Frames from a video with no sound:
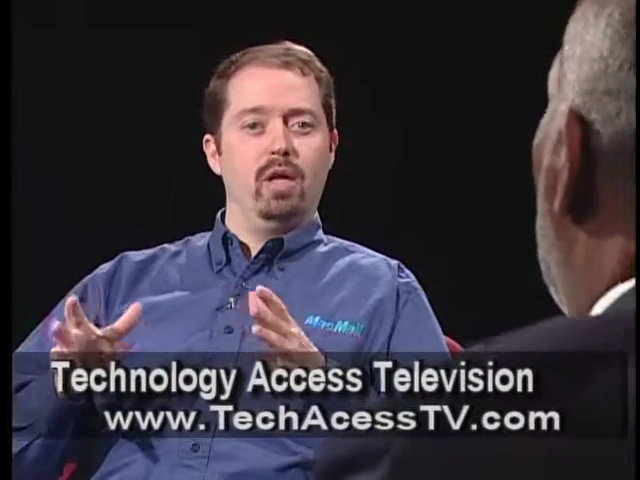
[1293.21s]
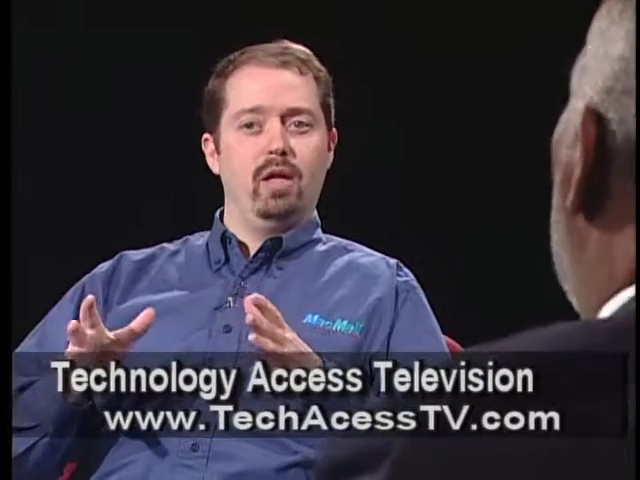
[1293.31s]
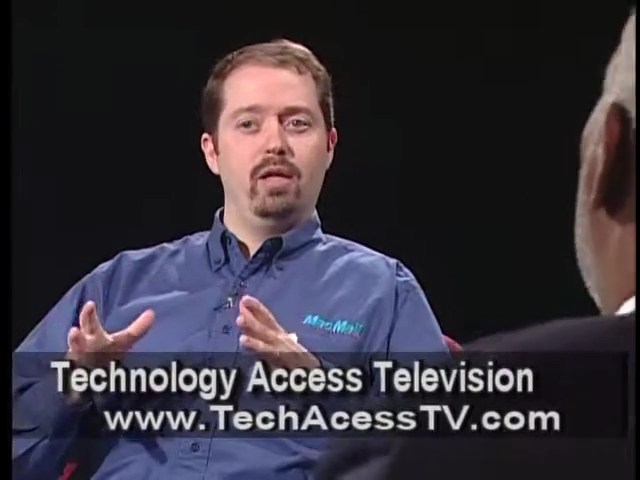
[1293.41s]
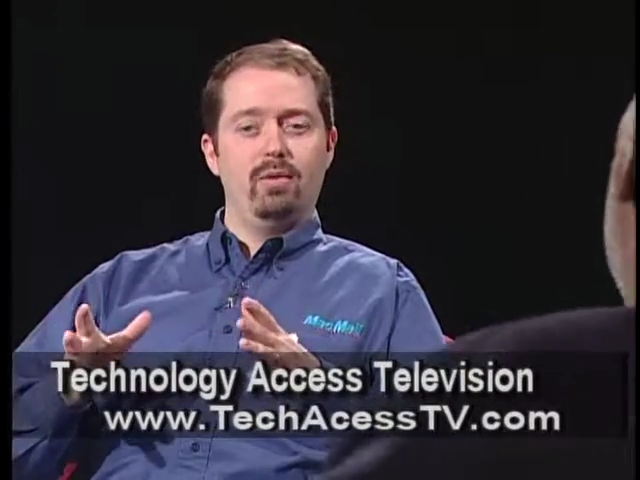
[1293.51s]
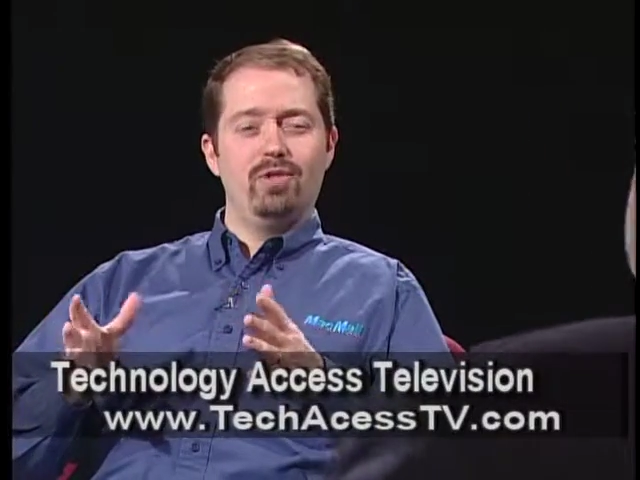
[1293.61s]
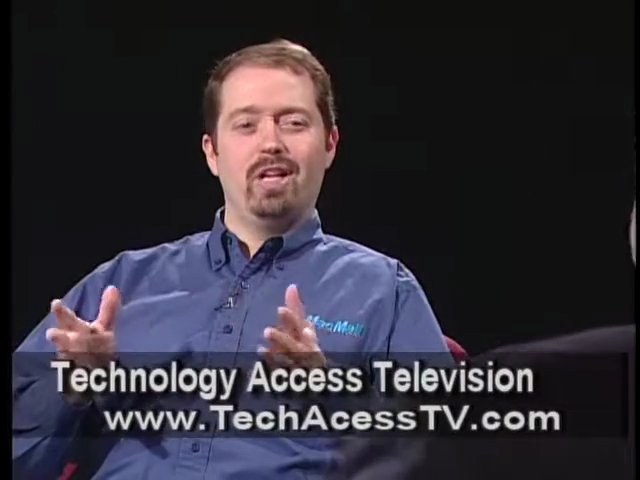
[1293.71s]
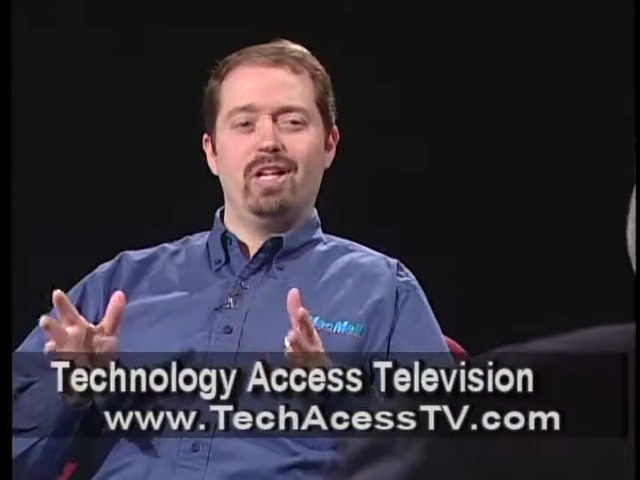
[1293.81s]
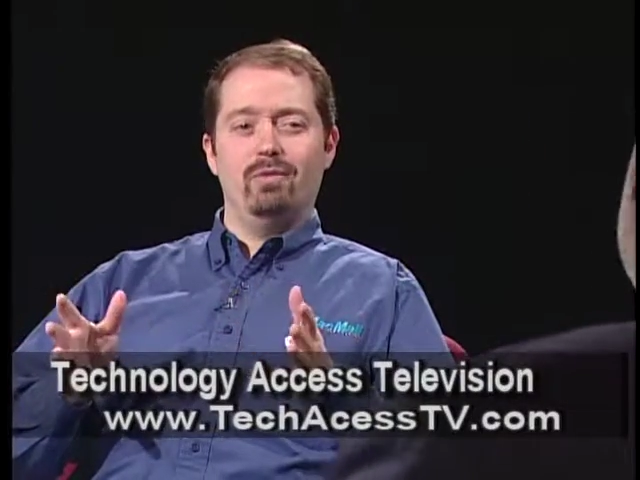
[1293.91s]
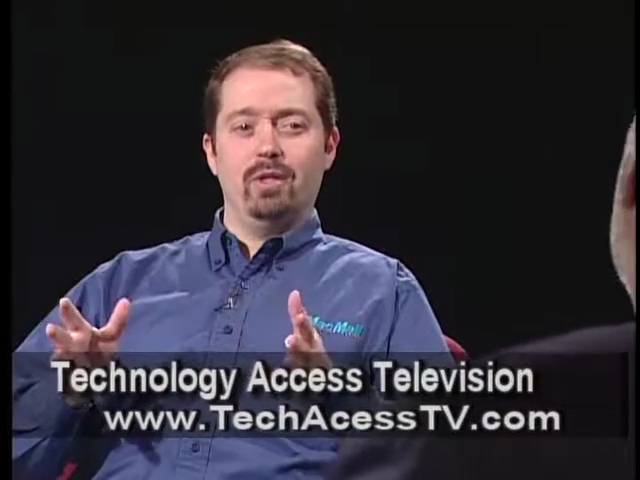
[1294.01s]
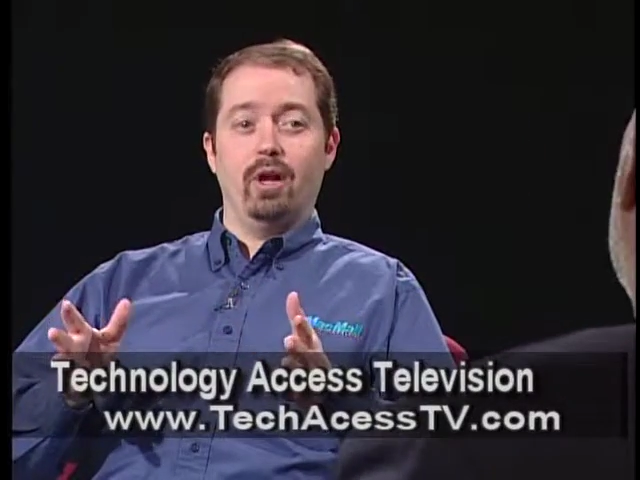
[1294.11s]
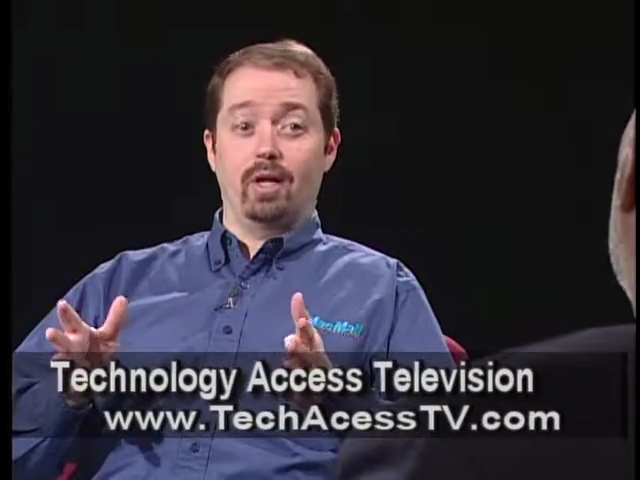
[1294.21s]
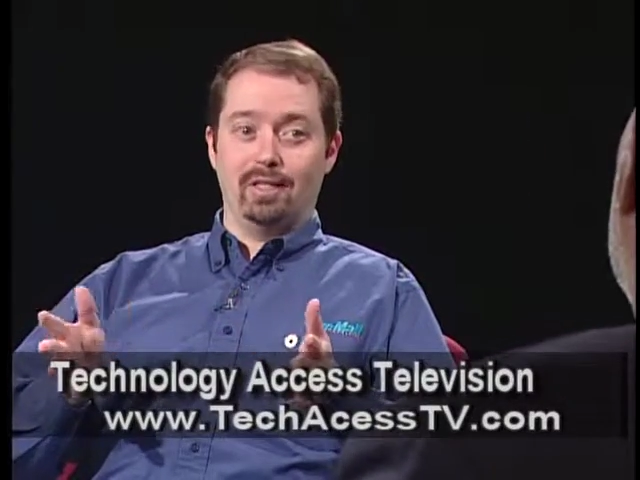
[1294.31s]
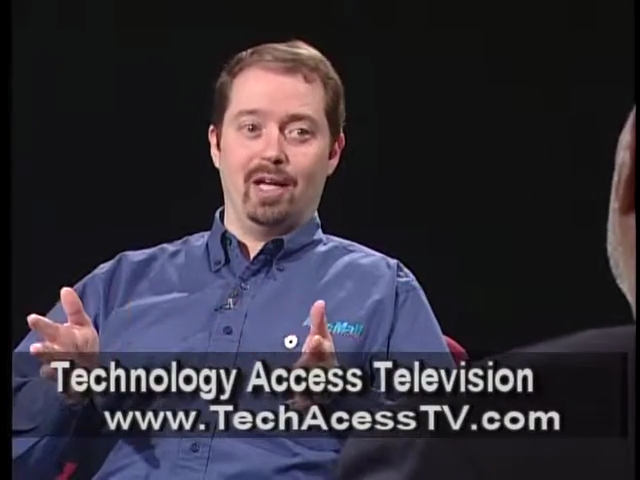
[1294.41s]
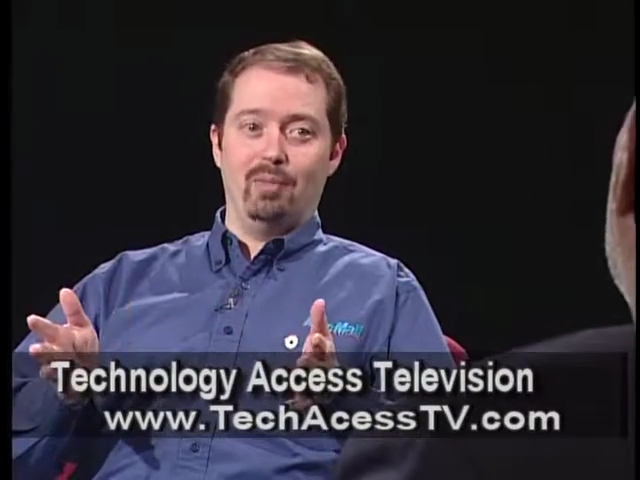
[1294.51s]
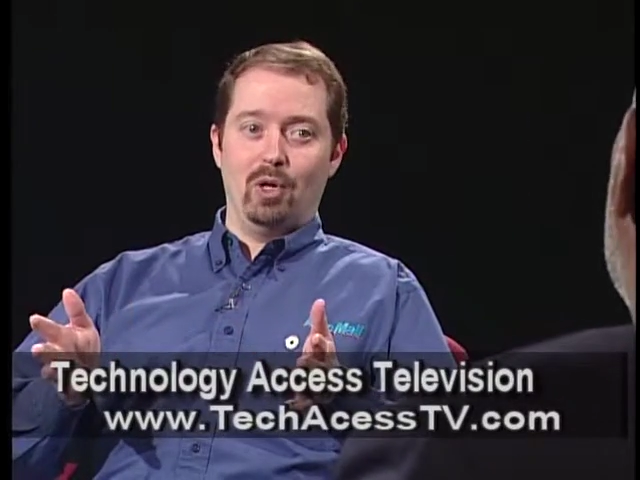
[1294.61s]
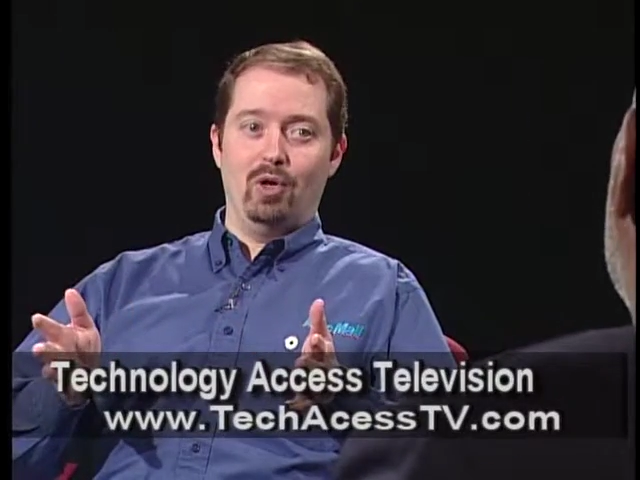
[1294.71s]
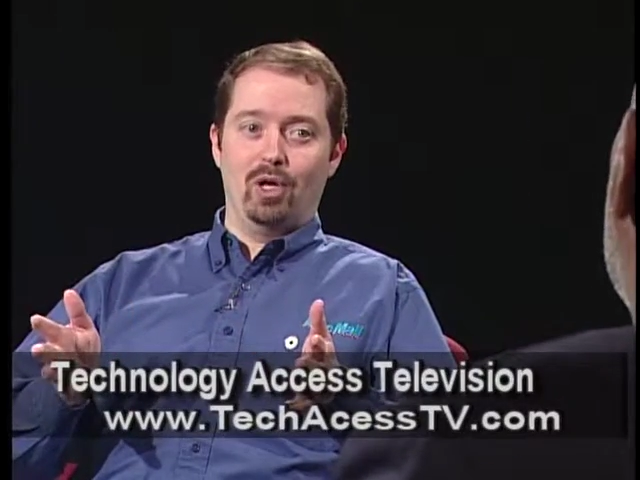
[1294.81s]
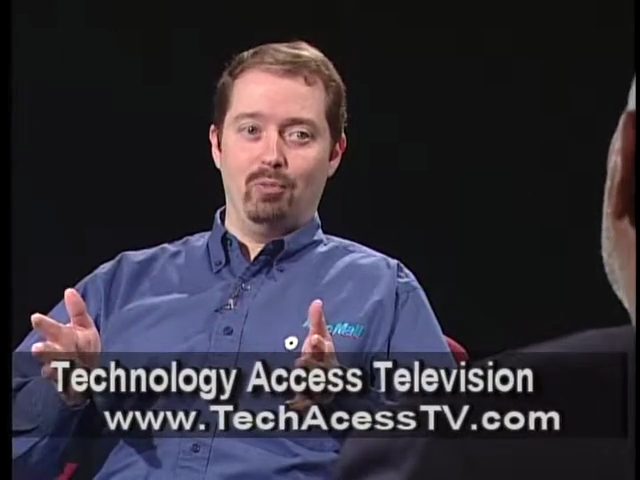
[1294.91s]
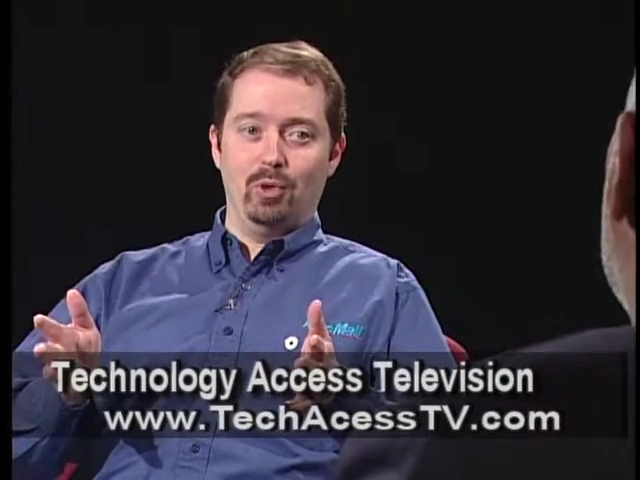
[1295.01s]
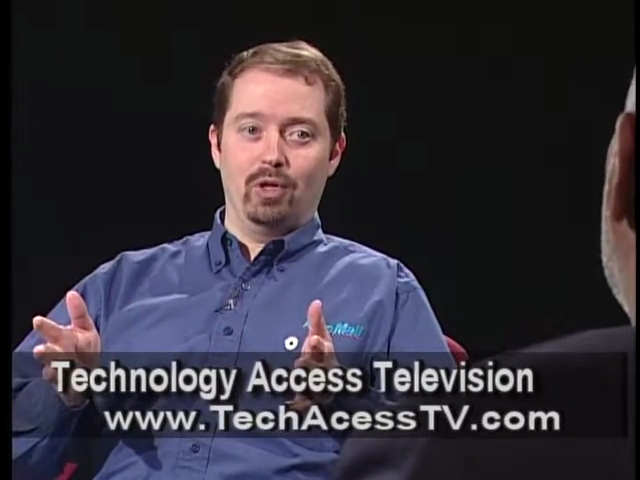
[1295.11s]
And that was a kind of a dark time in all
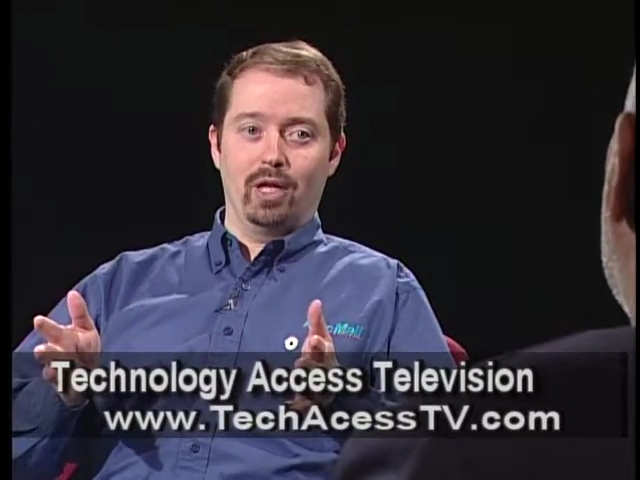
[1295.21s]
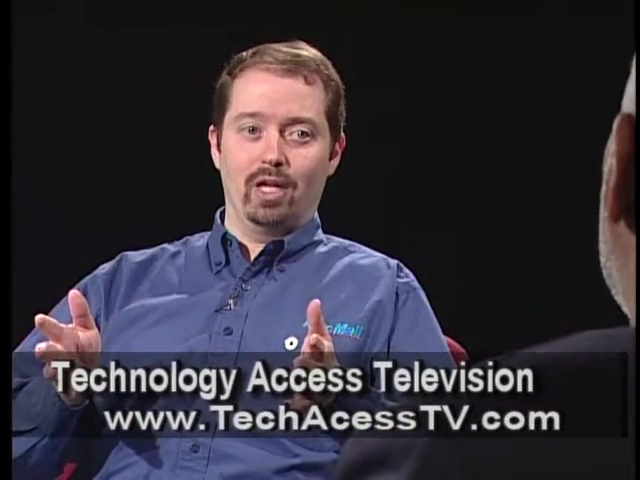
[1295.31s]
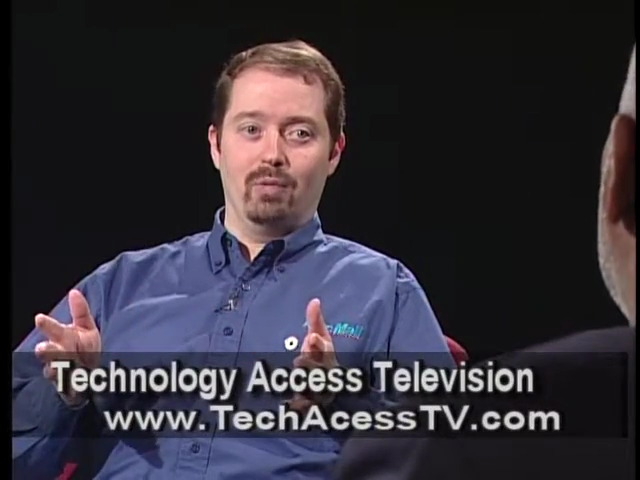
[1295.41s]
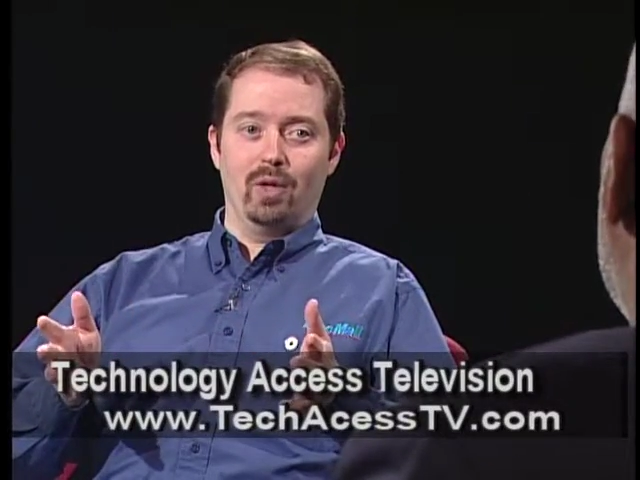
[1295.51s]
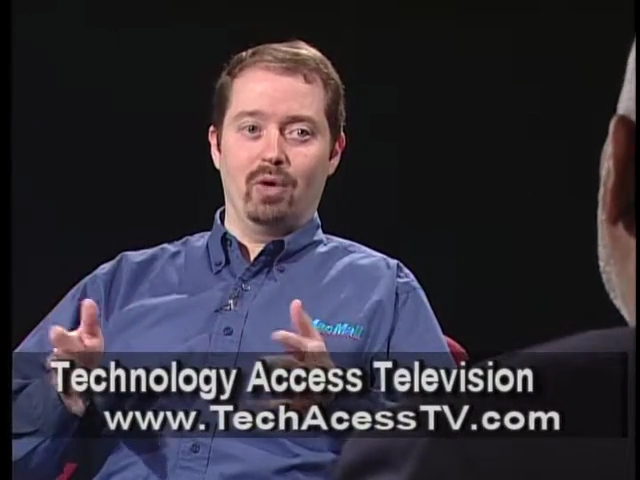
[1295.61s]
computing anyway,